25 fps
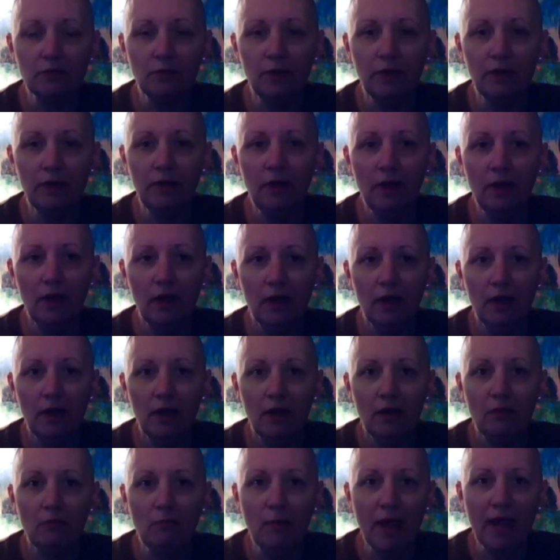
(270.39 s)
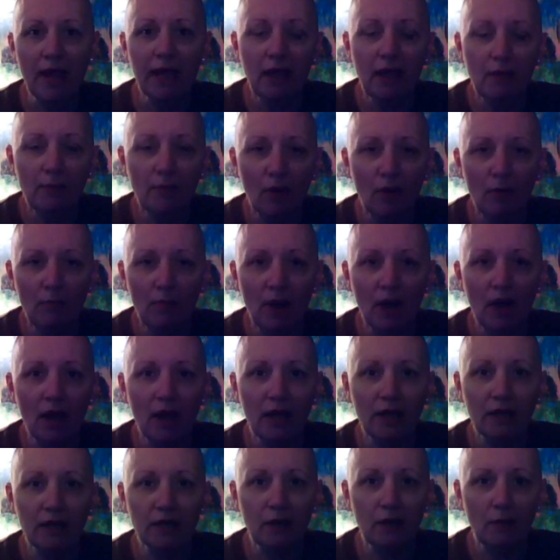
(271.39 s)
We make up our
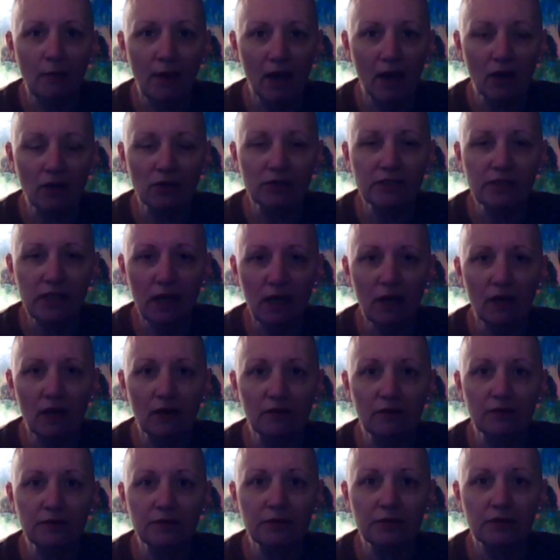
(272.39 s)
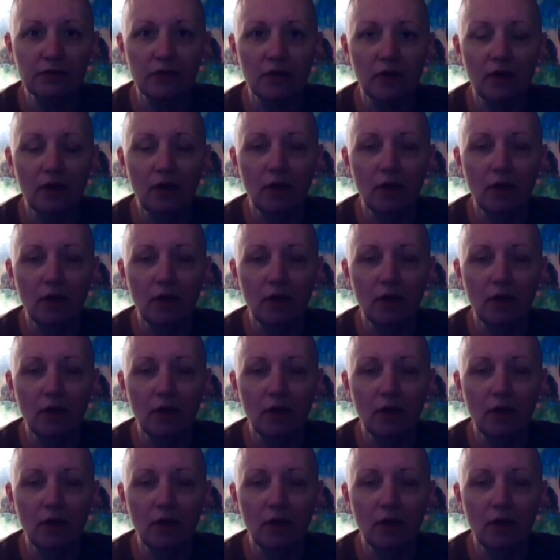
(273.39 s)
mind about ourselves.